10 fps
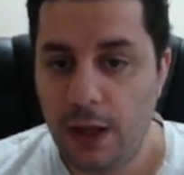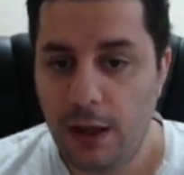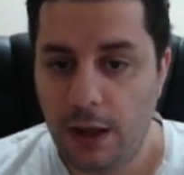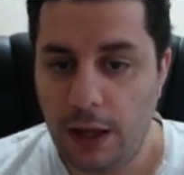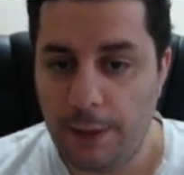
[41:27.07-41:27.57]

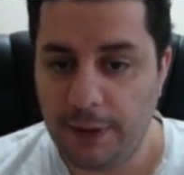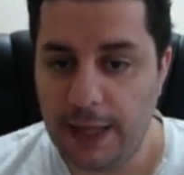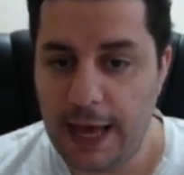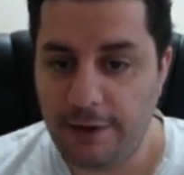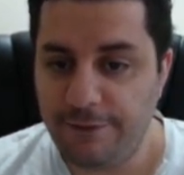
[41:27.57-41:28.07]
I'm
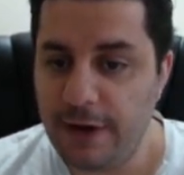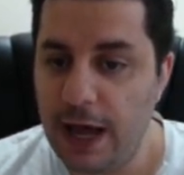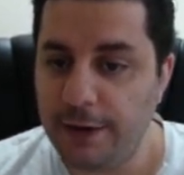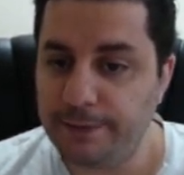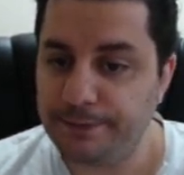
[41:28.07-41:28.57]
glad. If
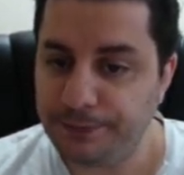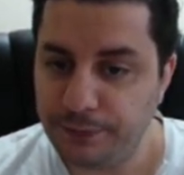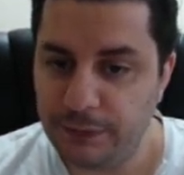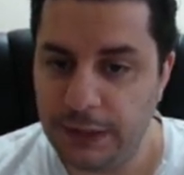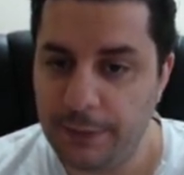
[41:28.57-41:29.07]
not,
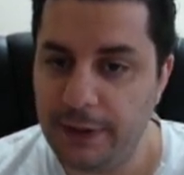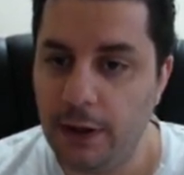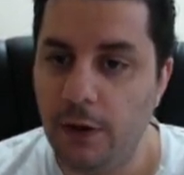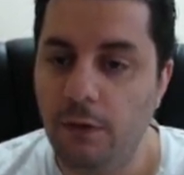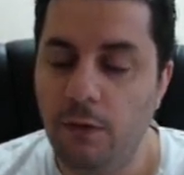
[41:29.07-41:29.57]
let me
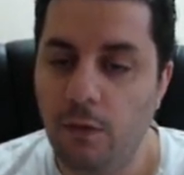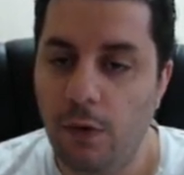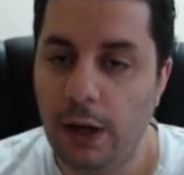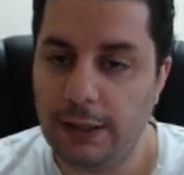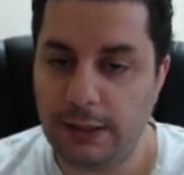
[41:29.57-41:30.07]
know
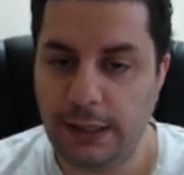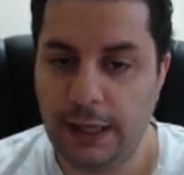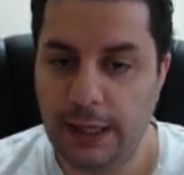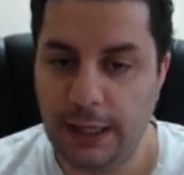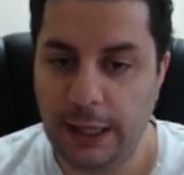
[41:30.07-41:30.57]
what
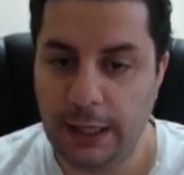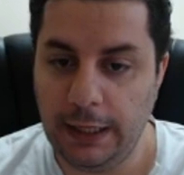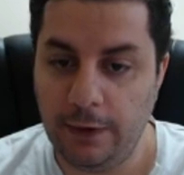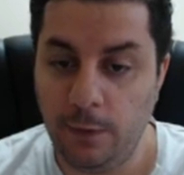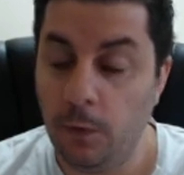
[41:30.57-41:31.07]

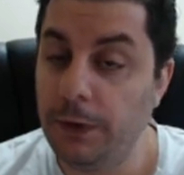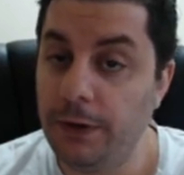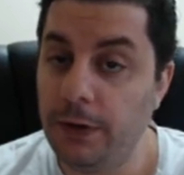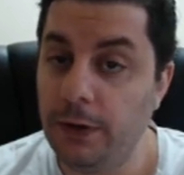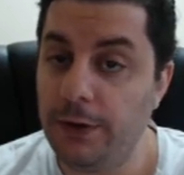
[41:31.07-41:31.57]

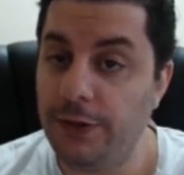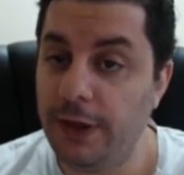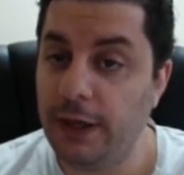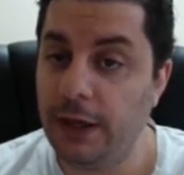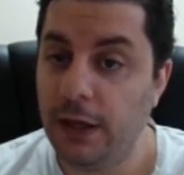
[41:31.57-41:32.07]
do you
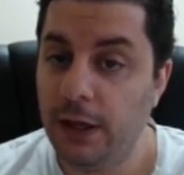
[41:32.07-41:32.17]
think